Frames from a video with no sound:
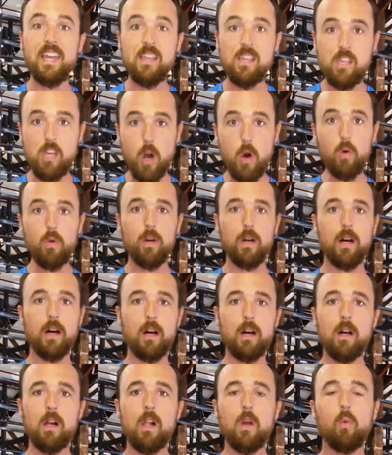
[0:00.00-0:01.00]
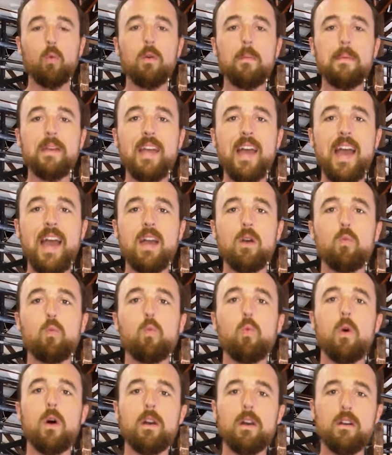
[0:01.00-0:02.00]
yoga would be a
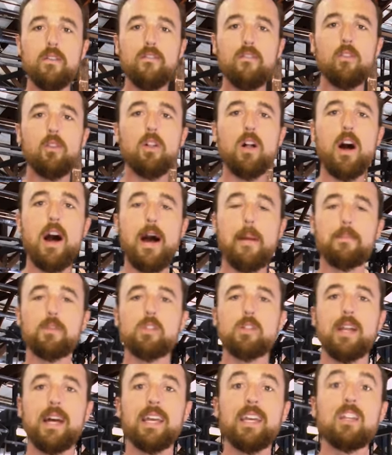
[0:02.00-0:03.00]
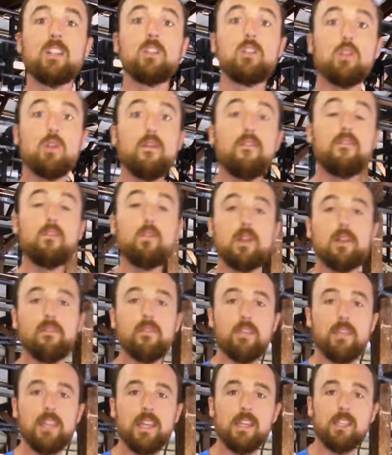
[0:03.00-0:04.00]
wonderful option. I can do a few
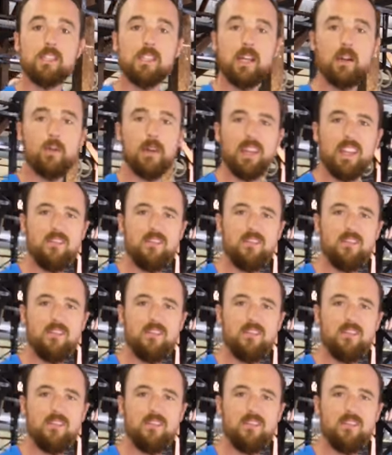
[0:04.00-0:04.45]
different things there, right?